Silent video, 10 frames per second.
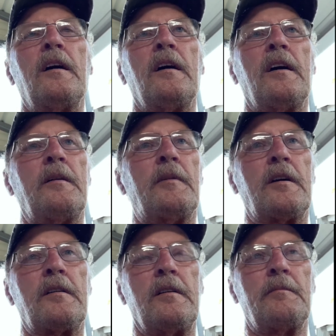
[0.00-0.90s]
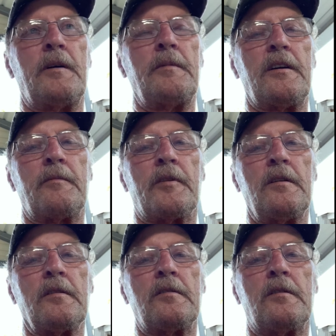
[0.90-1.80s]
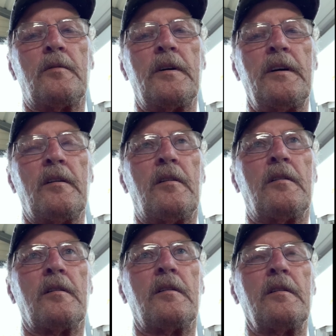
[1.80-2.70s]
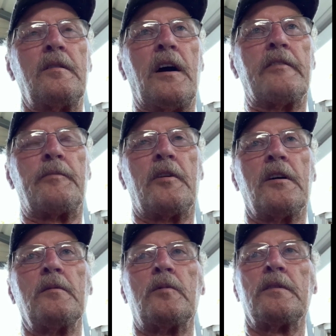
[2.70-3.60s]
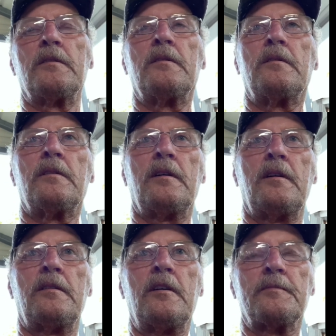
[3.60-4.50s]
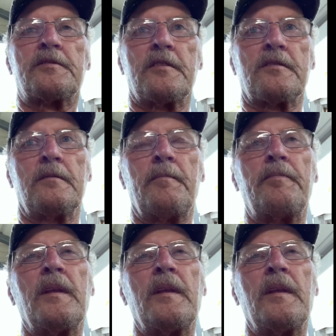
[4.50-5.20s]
It might make your problem go away, or you have a problem with the dump system.